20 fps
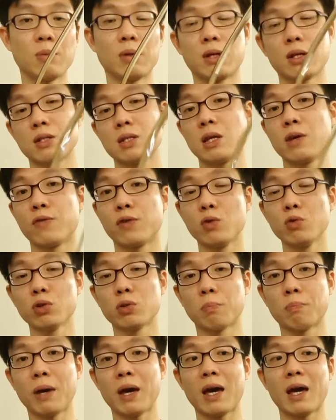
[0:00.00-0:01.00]
Because if you were
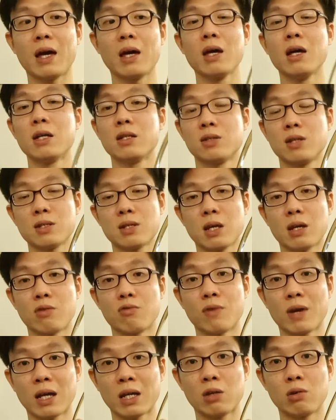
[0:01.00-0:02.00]
to pair just a
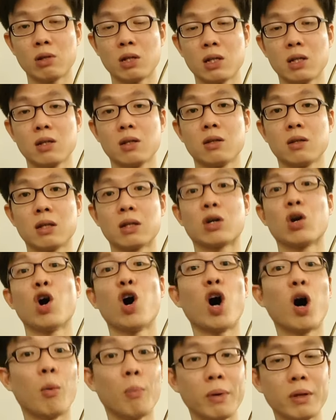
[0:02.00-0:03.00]
regular, the
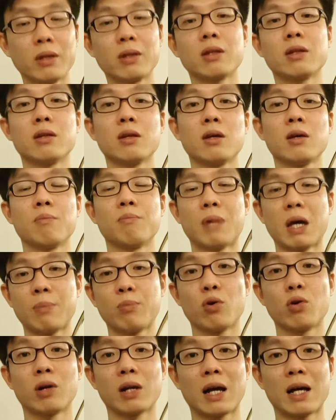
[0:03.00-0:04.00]
common
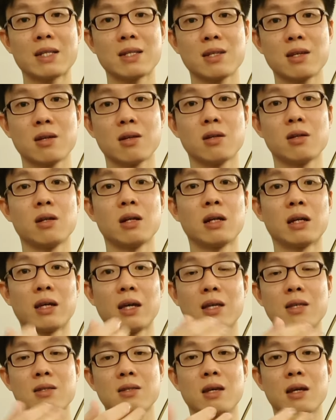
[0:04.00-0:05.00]
bare pore glass here
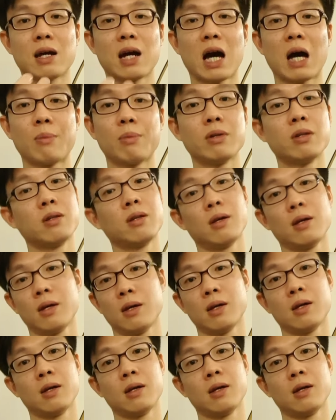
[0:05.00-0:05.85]
against a carbon,